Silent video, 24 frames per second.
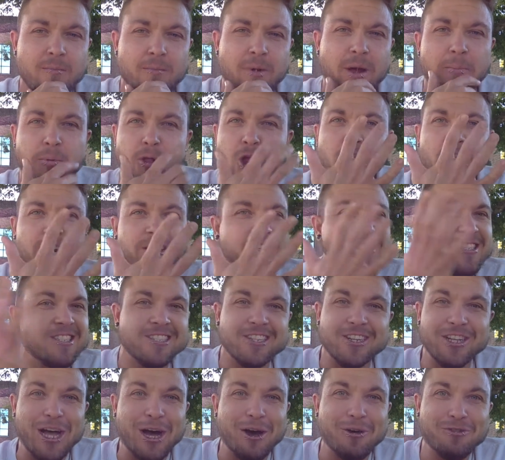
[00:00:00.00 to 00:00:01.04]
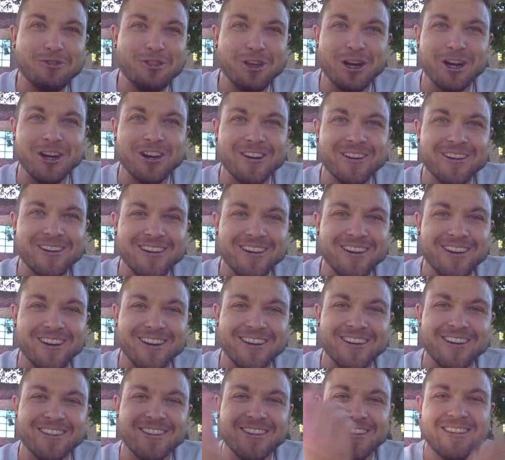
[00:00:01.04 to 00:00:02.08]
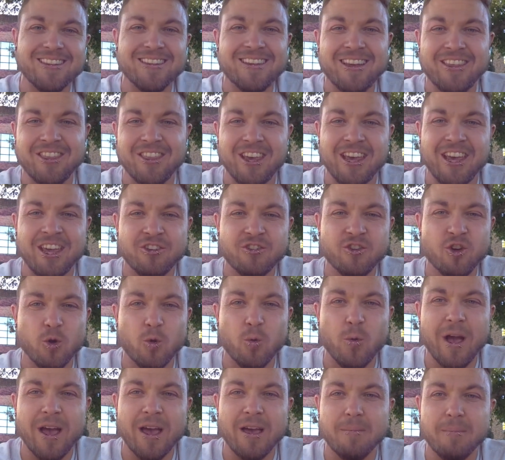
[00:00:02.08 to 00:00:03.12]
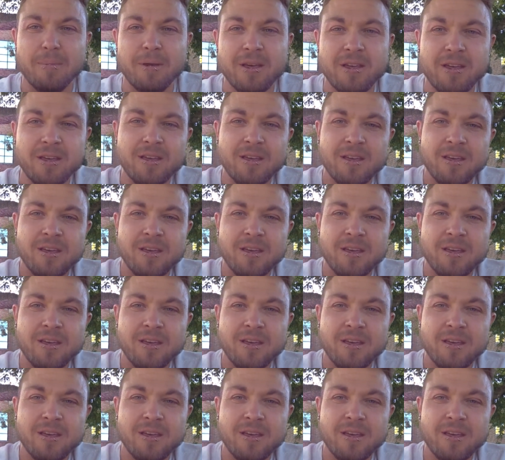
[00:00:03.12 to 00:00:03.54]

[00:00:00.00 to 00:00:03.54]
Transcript: my blog is still out there on in the interweb